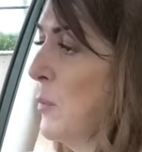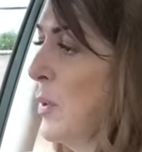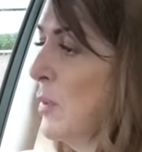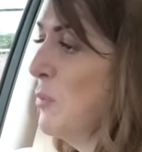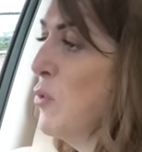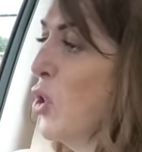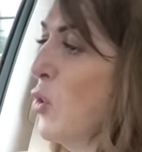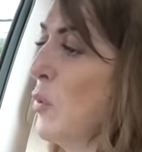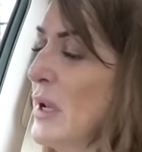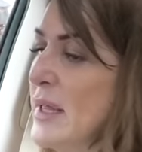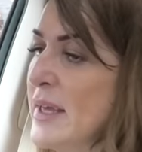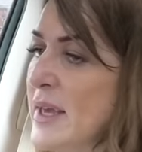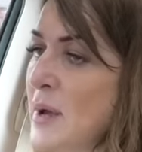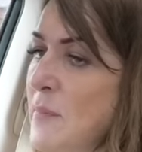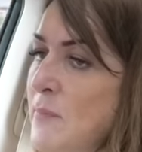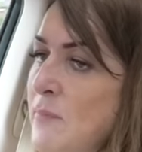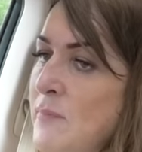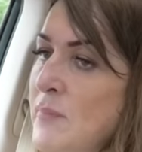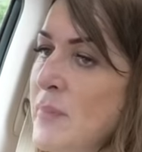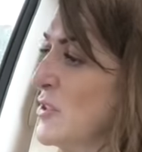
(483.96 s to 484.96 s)
But more will
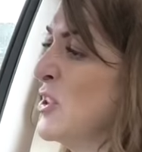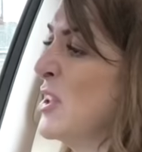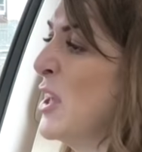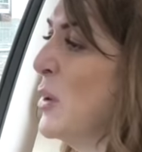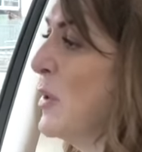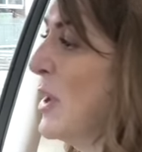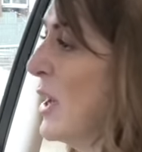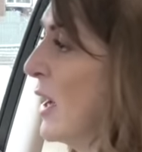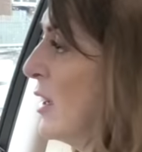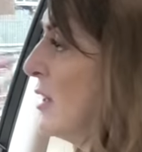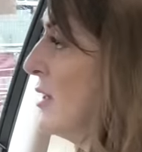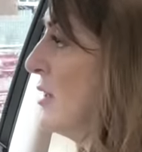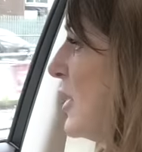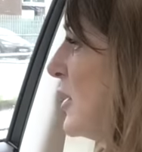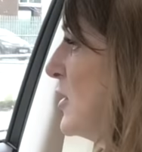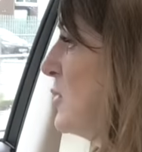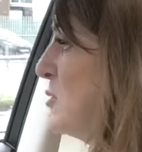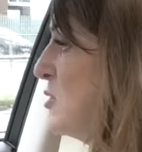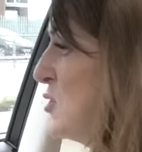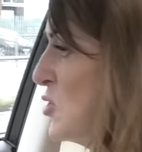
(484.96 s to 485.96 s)
come. So there we are.
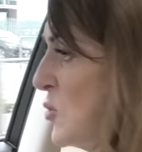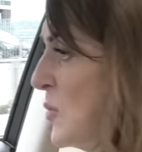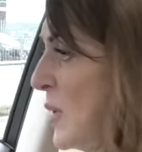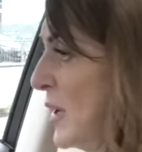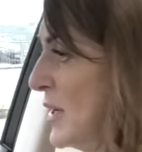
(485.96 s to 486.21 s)
Thank you so